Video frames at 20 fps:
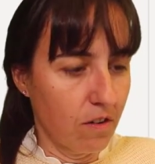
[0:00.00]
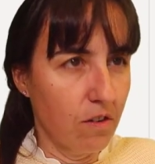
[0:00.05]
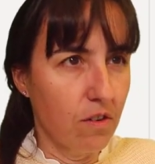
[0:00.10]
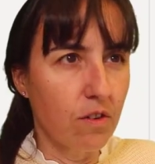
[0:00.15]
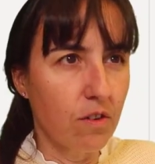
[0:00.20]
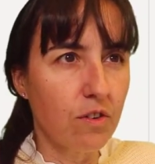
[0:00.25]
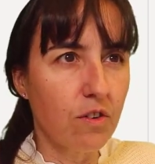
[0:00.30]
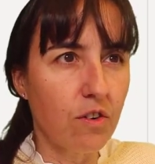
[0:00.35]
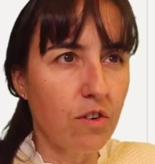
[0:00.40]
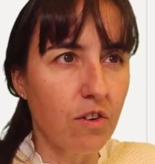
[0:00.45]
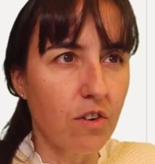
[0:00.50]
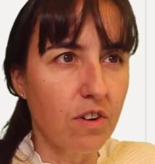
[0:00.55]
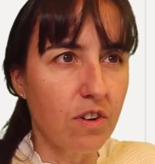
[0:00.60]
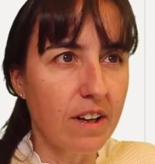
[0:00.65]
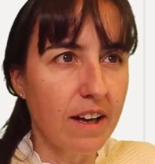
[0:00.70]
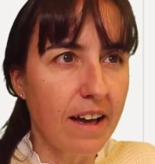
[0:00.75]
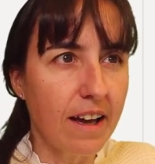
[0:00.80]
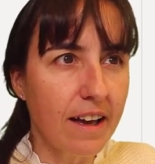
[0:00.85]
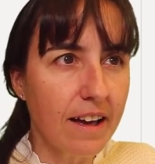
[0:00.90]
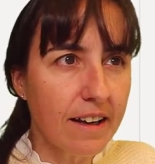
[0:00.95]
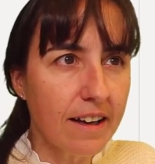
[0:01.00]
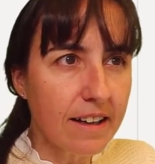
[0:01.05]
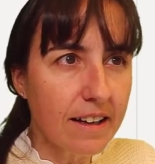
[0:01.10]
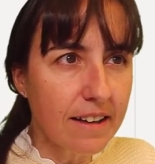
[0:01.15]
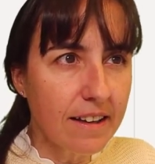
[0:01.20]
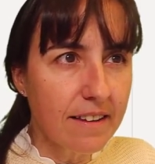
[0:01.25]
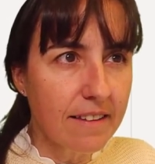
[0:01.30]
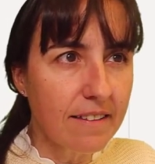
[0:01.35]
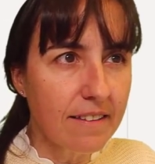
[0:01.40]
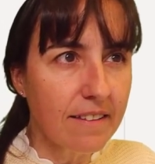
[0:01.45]
Control
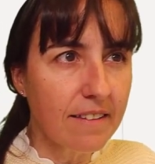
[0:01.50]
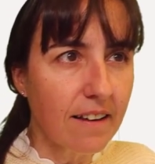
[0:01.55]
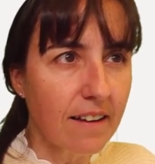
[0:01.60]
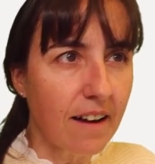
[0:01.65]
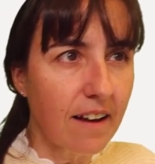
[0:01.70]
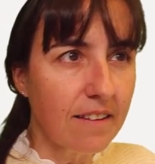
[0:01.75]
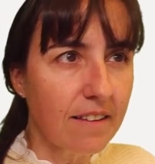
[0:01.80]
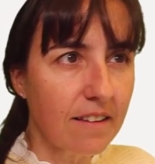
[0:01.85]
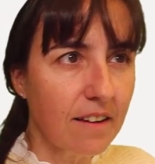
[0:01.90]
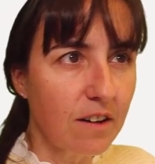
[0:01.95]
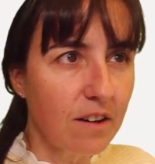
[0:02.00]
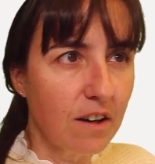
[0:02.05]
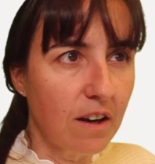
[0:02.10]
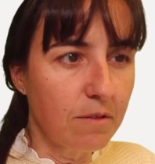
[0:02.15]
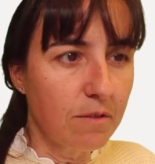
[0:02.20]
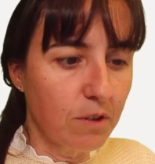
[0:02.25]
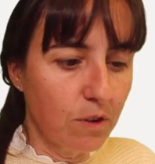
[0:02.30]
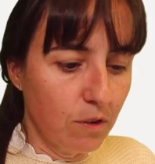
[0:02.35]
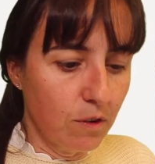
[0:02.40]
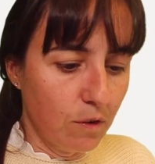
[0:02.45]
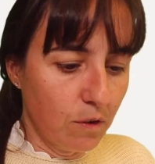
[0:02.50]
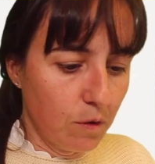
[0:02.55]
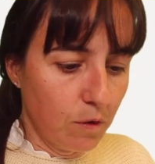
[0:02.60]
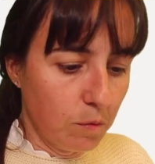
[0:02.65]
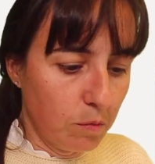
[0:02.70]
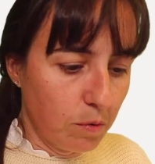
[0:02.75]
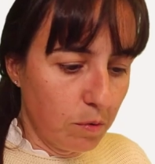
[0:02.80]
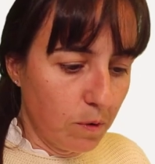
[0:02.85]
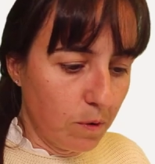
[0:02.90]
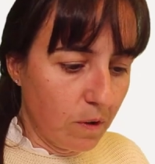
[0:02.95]
X, and then I'm going to
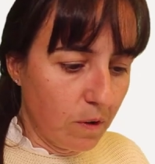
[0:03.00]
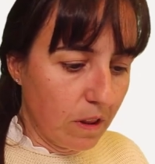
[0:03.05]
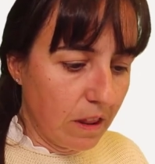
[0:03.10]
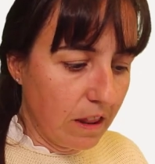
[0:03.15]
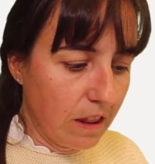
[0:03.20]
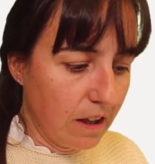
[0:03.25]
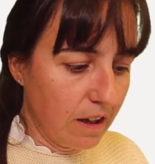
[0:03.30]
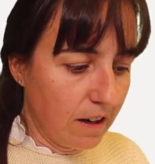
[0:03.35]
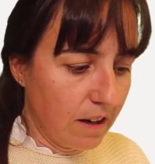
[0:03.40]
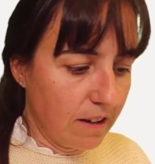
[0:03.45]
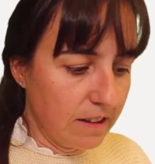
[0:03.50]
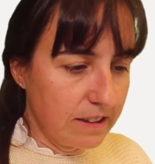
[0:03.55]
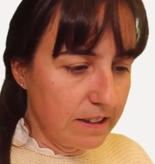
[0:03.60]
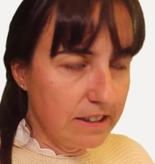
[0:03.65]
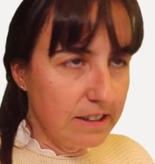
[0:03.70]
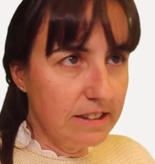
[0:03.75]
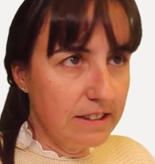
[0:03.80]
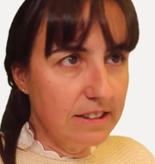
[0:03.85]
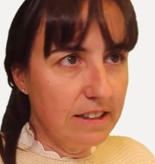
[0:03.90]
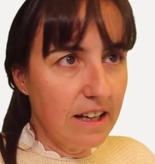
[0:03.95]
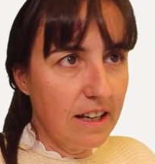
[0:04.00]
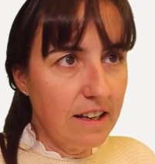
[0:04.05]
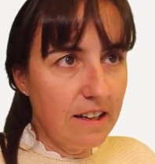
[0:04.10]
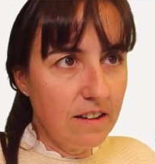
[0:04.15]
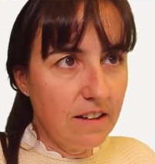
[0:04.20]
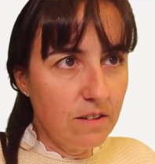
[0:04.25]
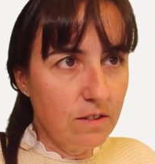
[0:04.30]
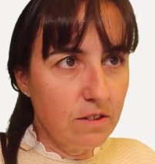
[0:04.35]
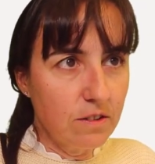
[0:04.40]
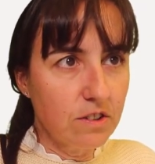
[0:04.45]
put their
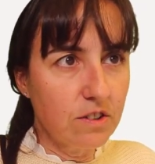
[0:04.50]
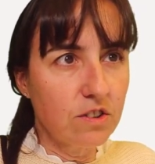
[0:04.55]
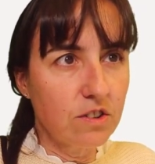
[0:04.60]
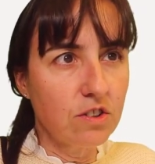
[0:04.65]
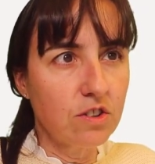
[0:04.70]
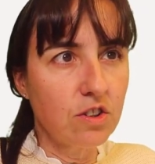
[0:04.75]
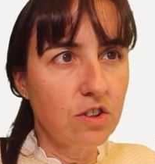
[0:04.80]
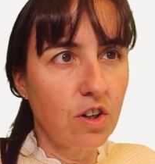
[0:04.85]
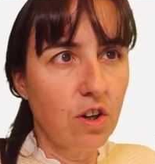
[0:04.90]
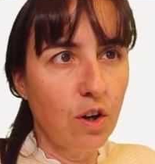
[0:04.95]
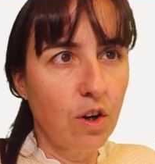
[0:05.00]
sales